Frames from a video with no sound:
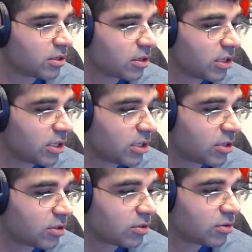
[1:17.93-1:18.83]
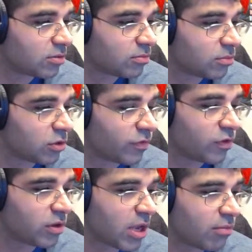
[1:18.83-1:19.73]
Your
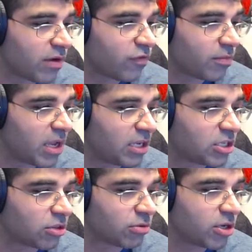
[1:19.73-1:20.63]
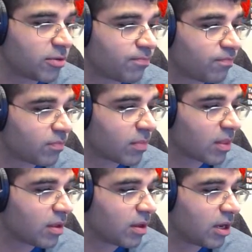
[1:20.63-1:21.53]
view count went from 8 to 3.
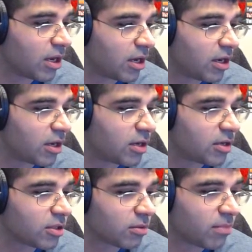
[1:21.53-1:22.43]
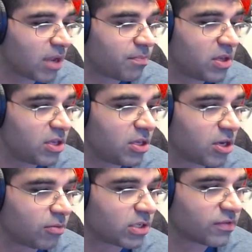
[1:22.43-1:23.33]
There might be
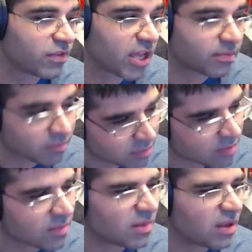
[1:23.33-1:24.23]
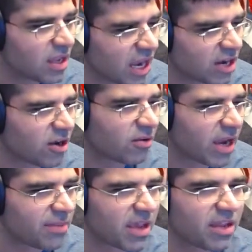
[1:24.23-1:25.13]
a reason for that. I know,
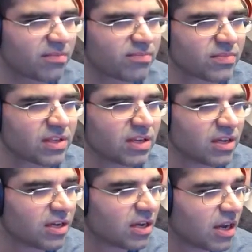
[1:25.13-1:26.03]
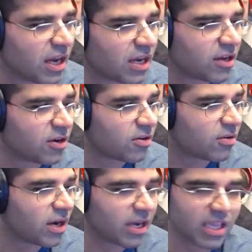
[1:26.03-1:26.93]
right, man? I
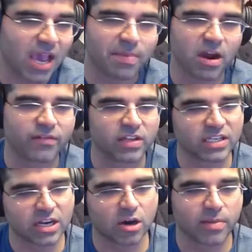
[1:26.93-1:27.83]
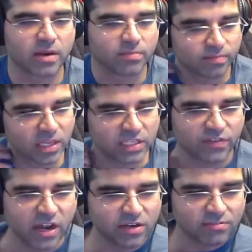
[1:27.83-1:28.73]
know. Yeah, Power Vids, I know, man. It's
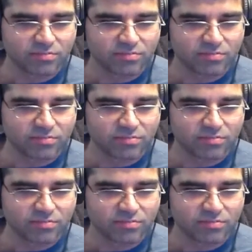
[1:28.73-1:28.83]
fine.